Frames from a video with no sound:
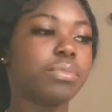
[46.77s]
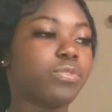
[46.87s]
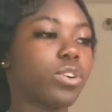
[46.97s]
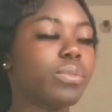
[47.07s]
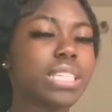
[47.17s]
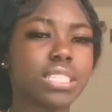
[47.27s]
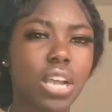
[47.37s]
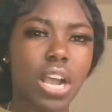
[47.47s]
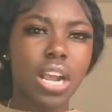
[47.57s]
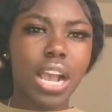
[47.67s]
before we
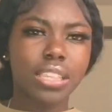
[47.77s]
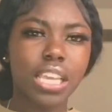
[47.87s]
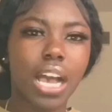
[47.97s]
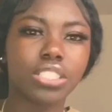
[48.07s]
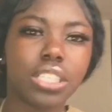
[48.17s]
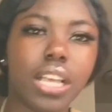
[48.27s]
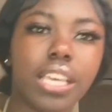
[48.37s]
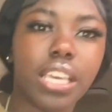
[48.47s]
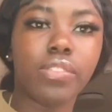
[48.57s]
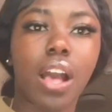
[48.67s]
start i think i should
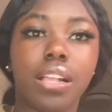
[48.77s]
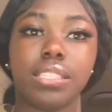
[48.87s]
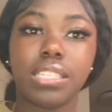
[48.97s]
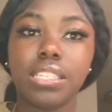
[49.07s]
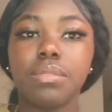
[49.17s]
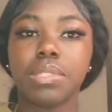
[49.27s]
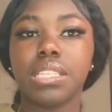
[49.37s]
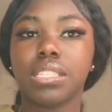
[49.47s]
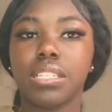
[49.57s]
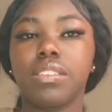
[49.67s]
like give y'all tips
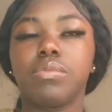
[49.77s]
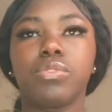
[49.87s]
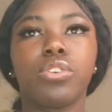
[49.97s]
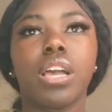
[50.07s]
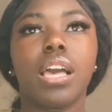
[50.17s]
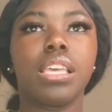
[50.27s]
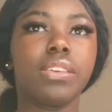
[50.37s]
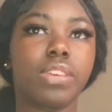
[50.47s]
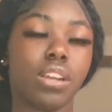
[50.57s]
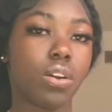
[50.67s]
and stuff before y'all
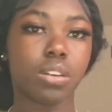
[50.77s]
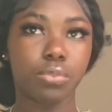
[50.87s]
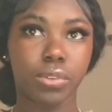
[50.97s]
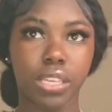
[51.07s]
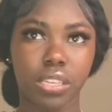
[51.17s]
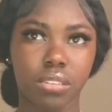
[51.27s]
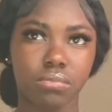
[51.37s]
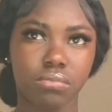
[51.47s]
even go to boot camp